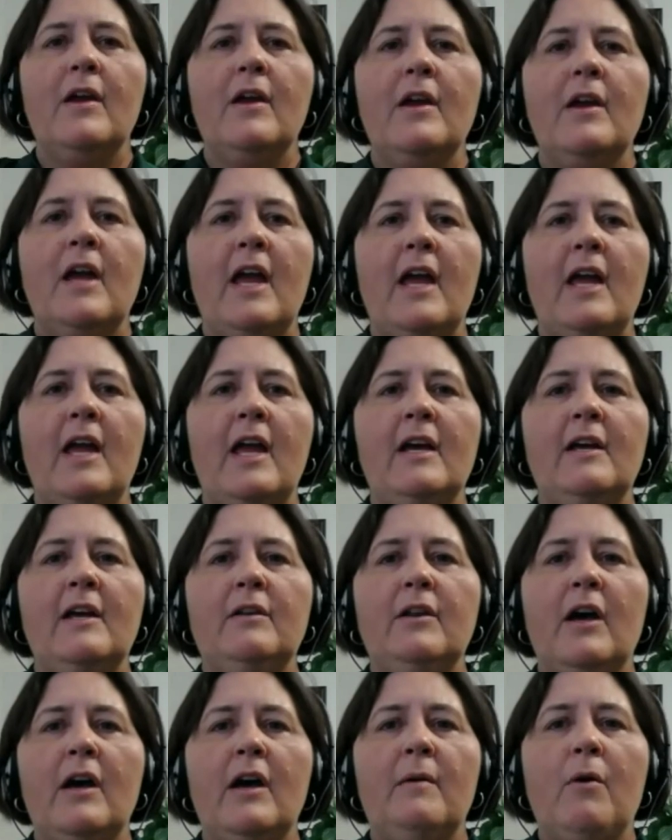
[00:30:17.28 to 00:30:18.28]

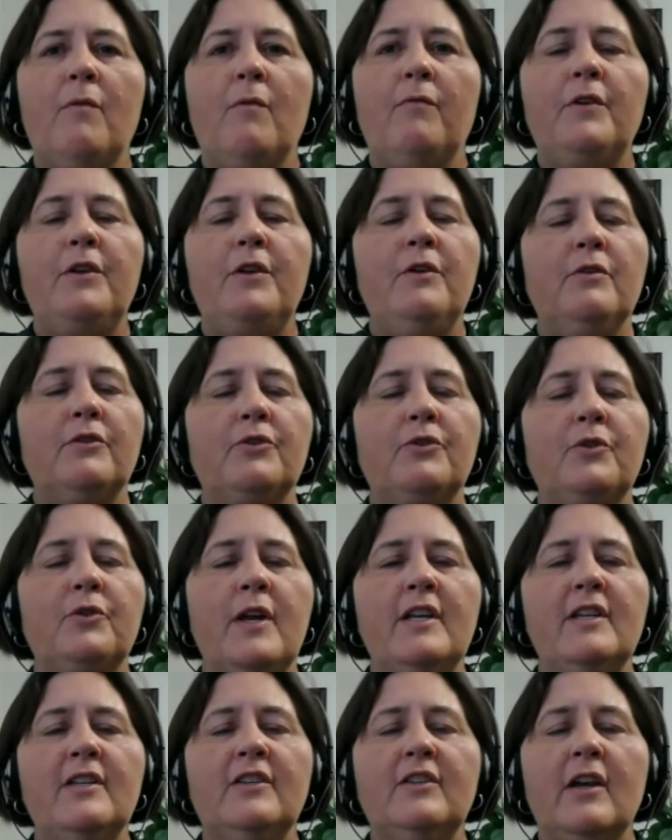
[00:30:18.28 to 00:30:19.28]
And hopefully you'll join
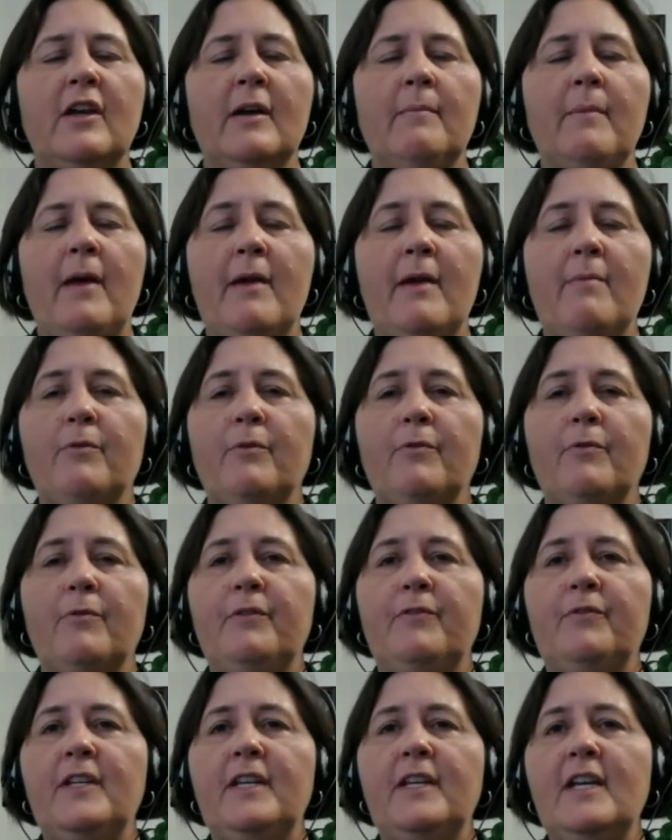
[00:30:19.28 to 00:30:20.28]
us. April
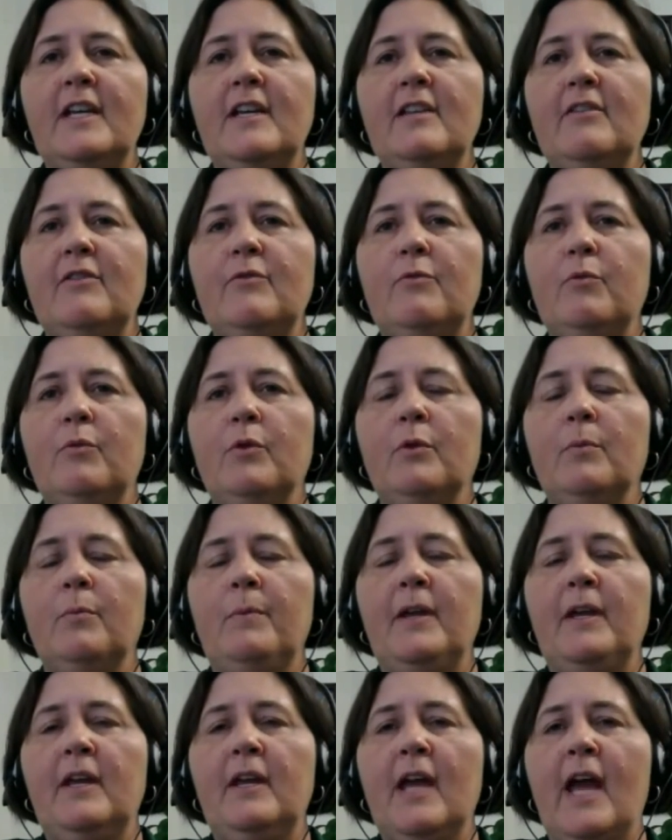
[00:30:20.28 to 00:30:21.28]
15th, we'll
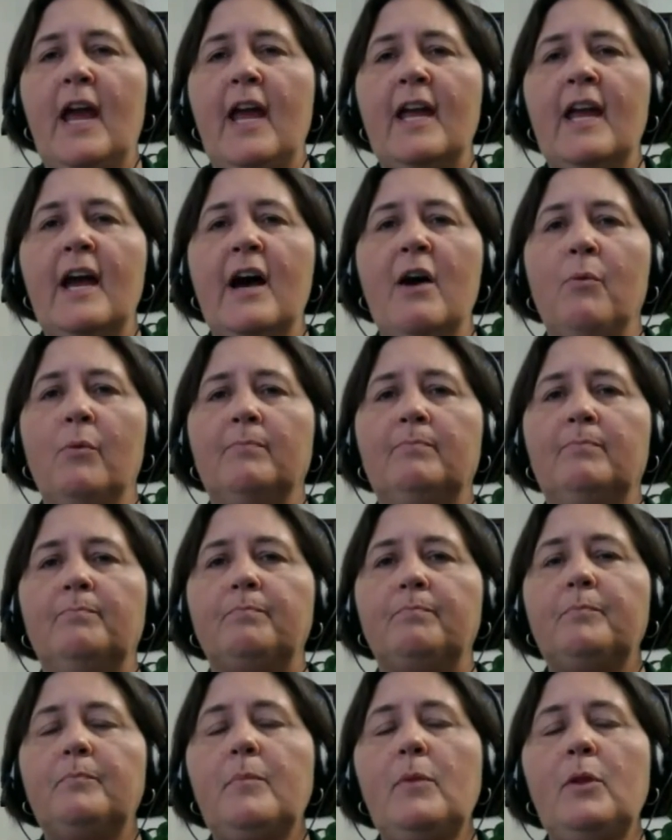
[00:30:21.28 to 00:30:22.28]
be hanging out
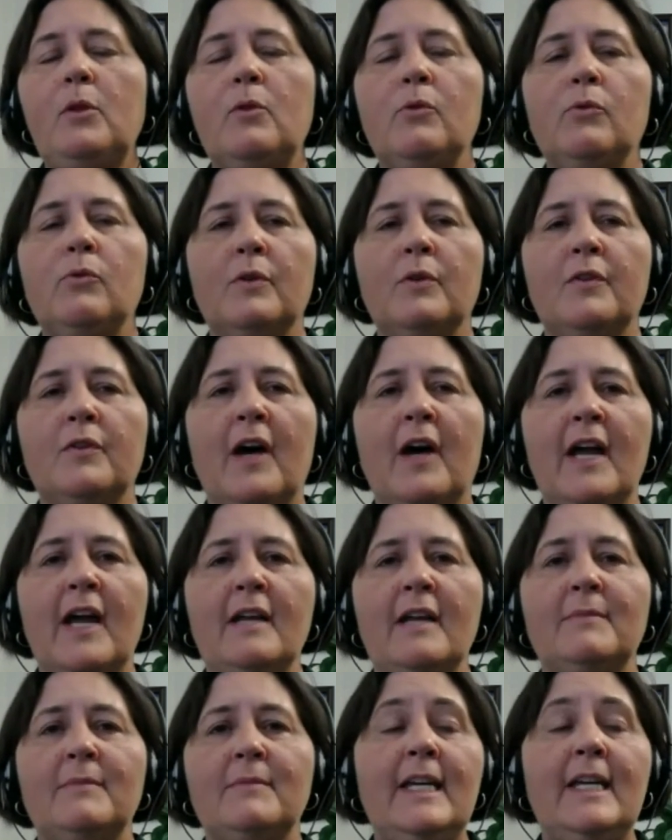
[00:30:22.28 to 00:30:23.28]
with
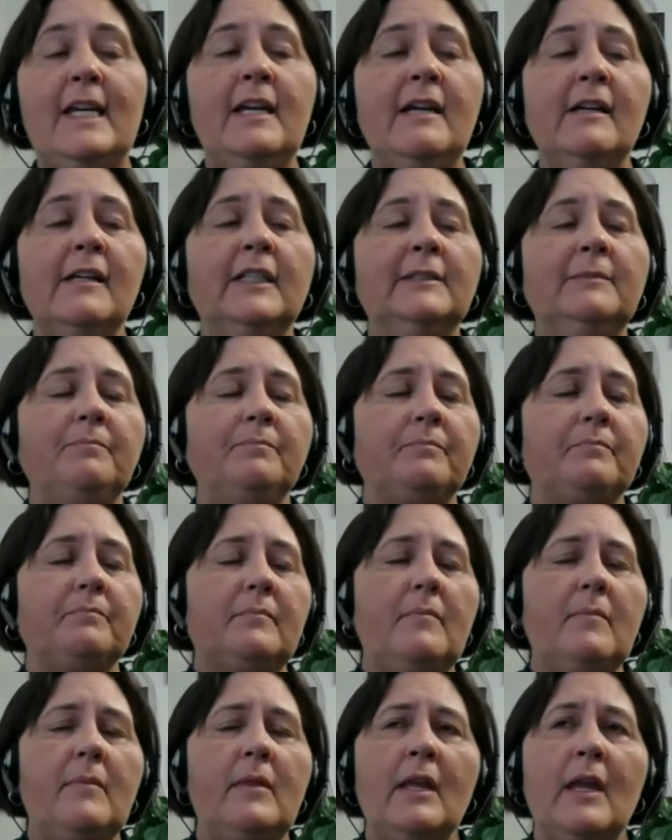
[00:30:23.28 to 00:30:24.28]
IMT.
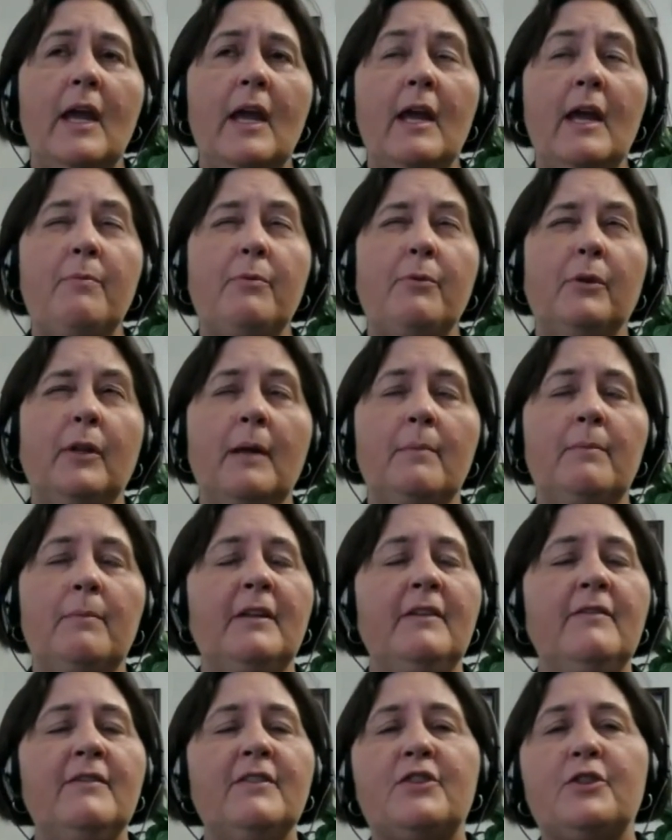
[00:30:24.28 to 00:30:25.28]
April, I
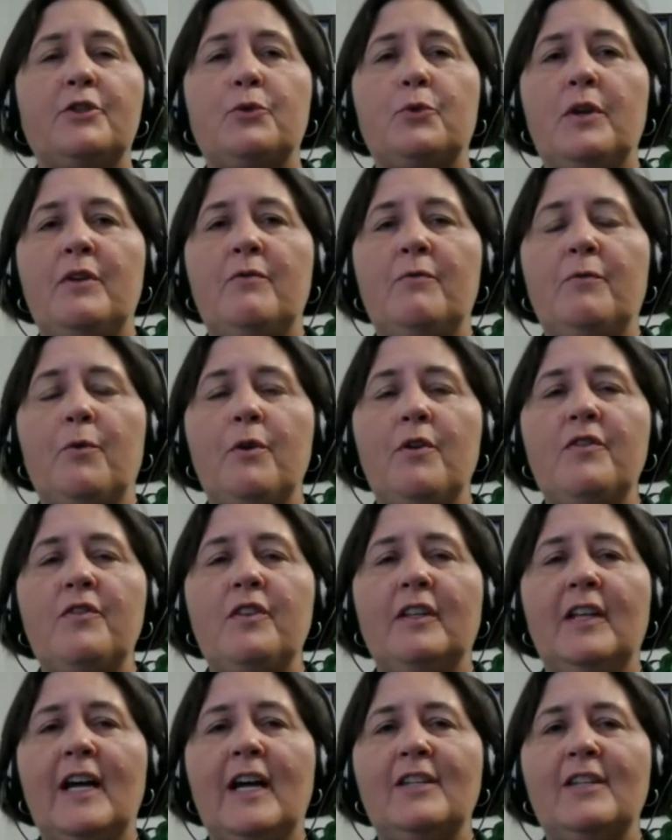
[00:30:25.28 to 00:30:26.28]
believe it's the 24th, the
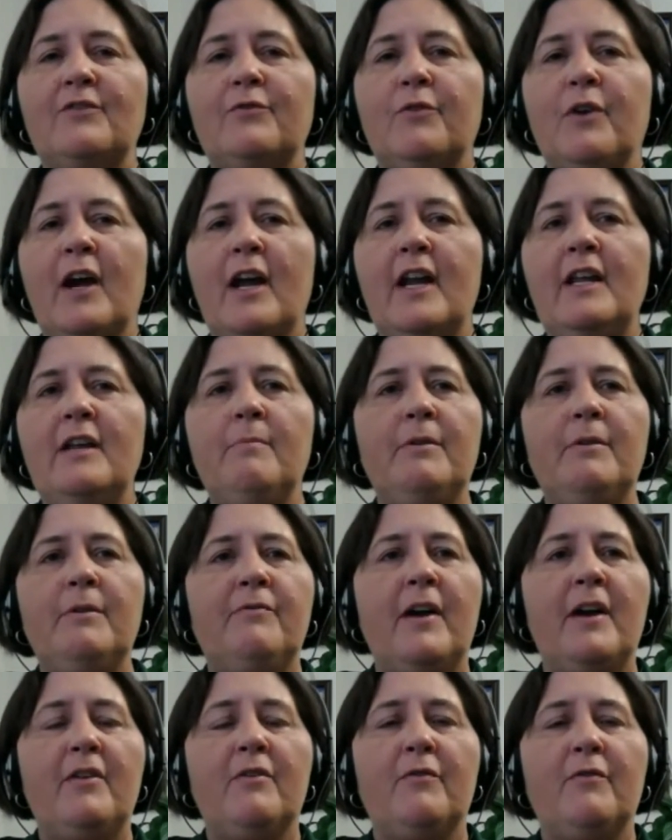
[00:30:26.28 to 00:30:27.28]
last Friday. It'll be
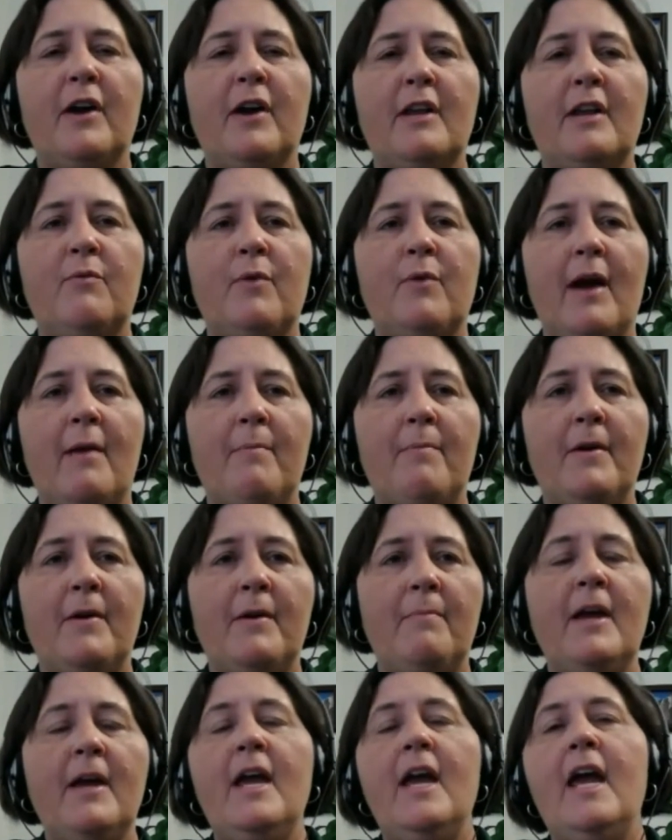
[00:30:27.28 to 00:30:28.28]
Final Friday wrap
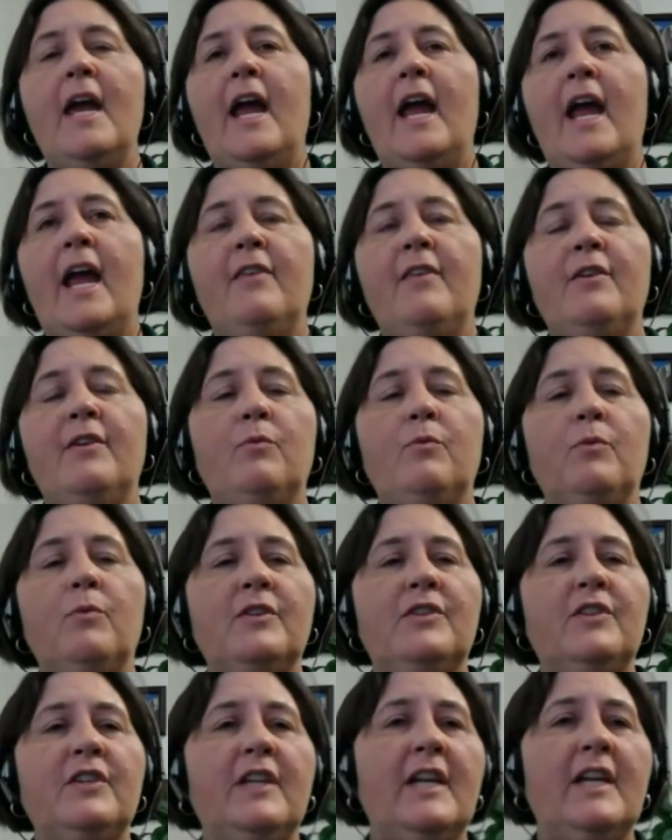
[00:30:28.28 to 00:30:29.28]
up. And then once
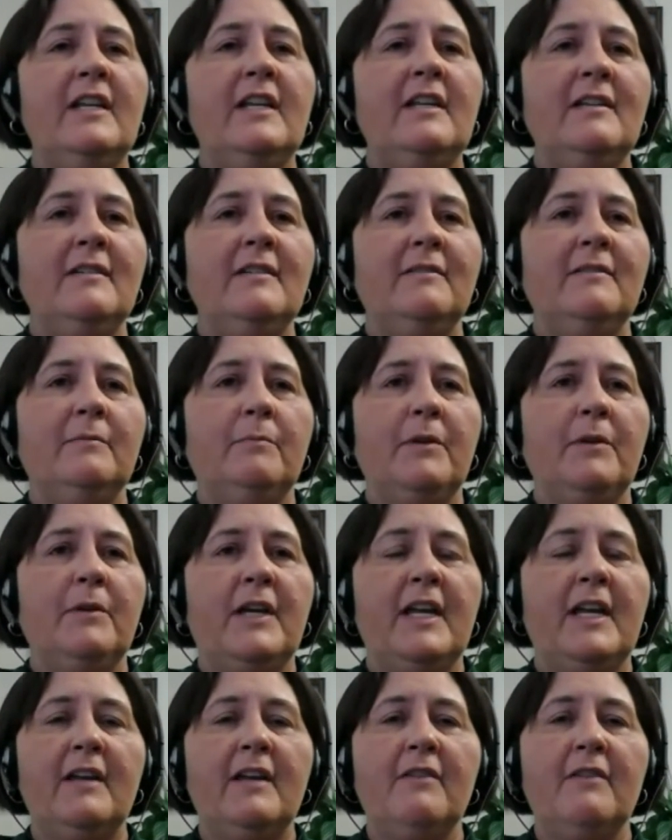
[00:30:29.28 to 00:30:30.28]
again,
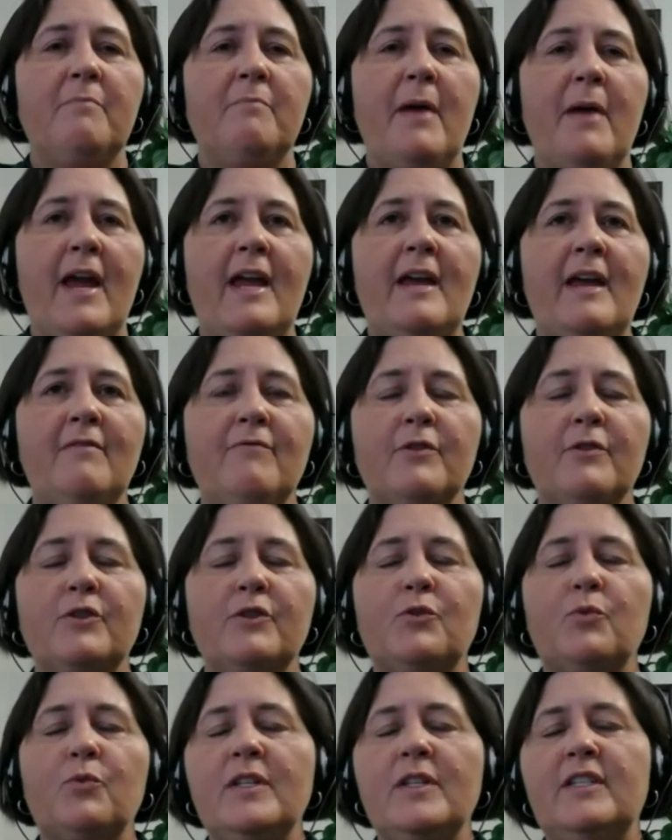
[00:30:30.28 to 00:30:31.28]
beginning of May, first
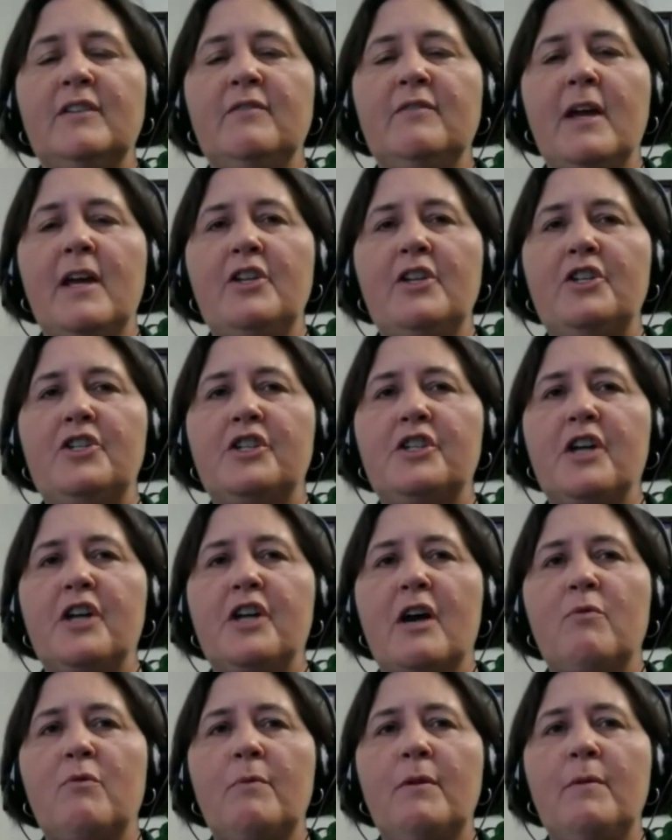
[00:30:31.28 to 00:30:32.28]
Wednesday of May, Shawn
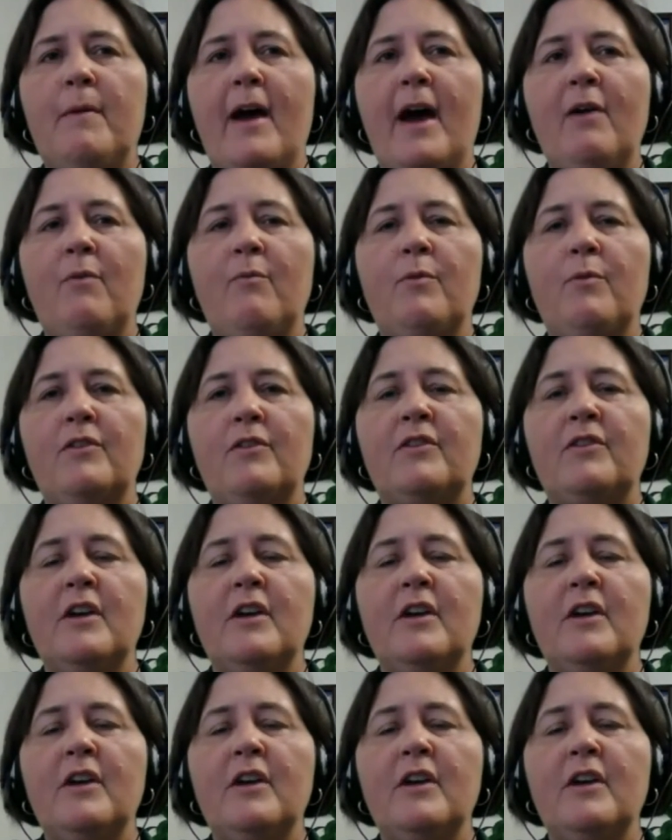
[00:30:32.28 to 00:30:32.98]
will be back with